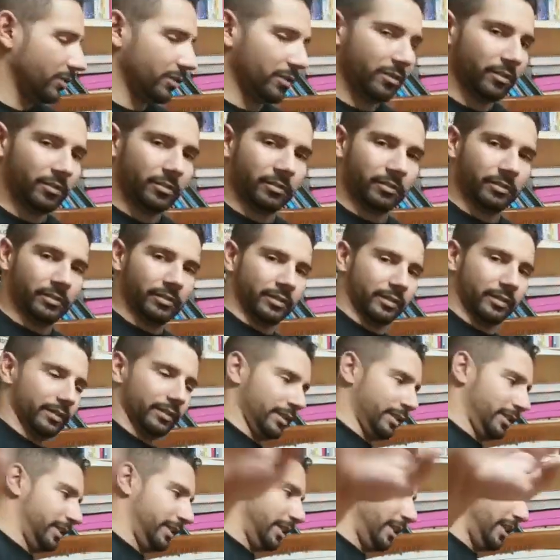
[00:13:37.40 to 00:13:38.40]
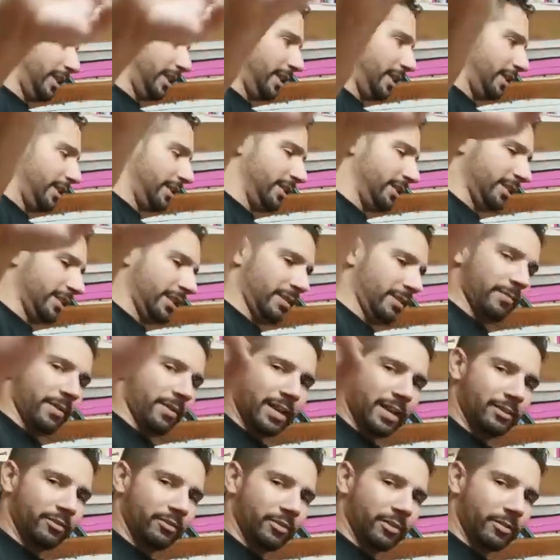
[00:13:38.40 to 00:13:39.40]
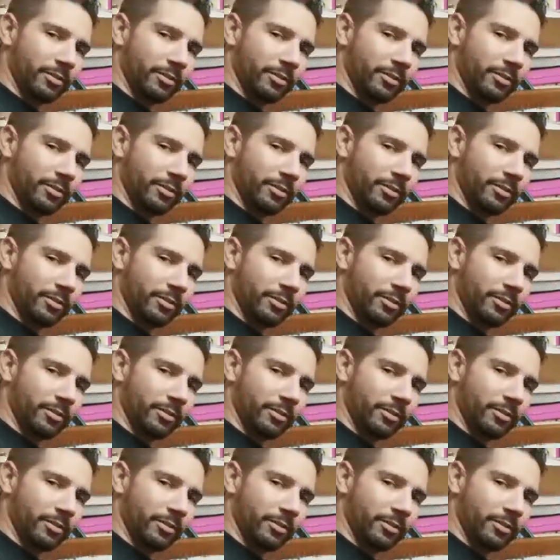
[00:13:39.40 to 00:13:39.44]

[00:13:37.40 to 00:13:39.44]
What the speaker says: So let's say bye to